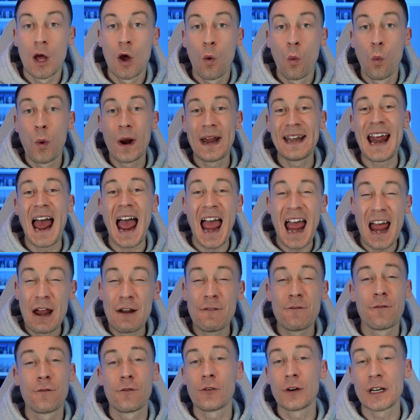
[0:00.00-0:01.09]
win
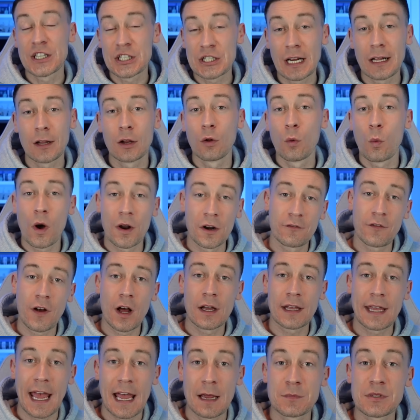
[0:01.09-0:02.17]
every single one of our
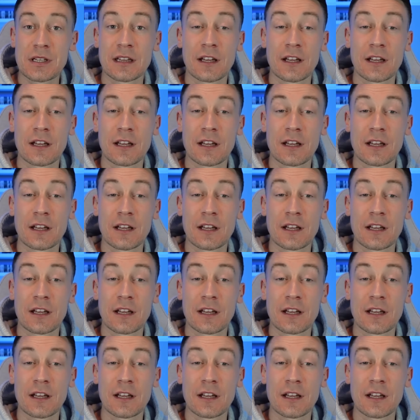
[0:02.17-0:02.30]
games